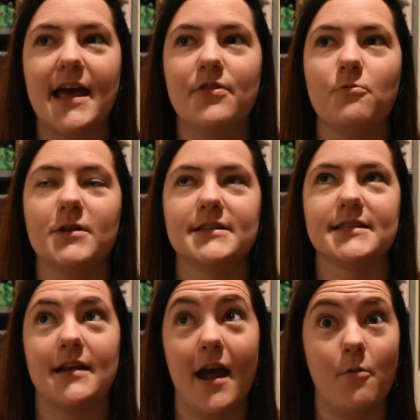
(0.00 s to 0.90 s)
And the ones
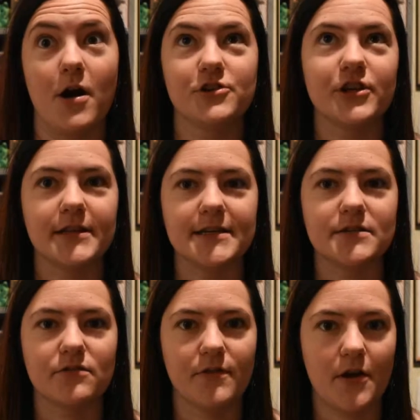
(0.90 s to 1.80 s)
that I watch, at
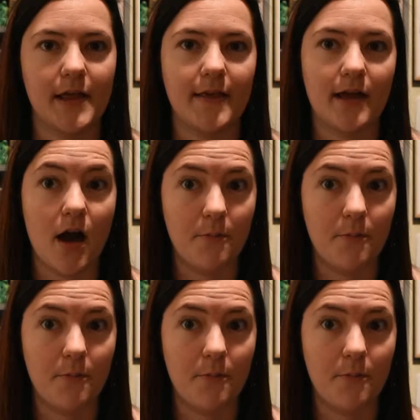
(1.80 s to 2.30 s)
least, are very, like,